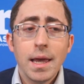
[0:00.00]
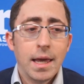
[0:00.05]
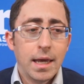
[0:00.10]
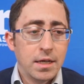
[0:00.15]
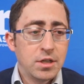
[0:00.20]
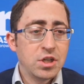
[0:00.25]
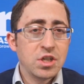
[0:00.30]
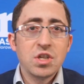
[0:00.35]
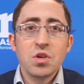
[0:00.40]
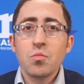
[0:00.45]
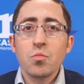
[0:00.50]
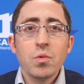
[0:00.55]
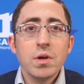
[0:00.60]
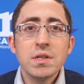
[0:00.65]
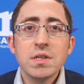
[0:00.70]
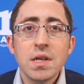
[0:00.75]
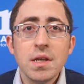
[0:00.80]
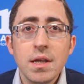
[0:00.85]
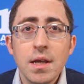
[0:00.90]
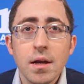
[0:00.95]
It's just in
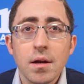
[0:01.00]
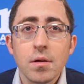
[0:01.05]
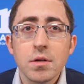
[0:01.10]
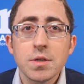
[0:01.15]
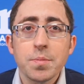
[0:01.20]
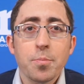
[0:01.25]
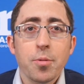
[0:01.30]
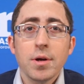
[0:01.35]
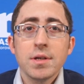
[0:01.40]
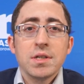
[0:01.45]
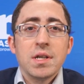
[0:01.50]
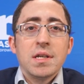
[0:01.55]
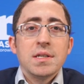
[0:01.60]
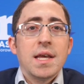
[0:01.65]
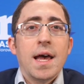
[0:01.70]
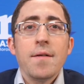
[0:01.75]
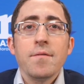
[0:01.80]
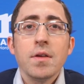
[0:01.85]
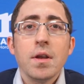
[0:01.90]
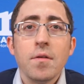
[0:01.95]
recent years,
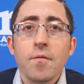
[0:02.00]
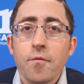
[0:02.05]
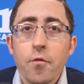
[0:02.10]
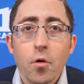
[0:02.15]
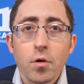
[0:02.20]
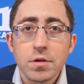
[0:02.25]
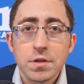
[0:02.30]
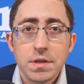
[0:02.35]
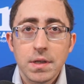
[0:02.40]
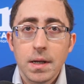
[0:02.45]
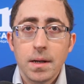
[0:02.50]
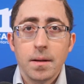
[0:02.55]
presidents haven't enforced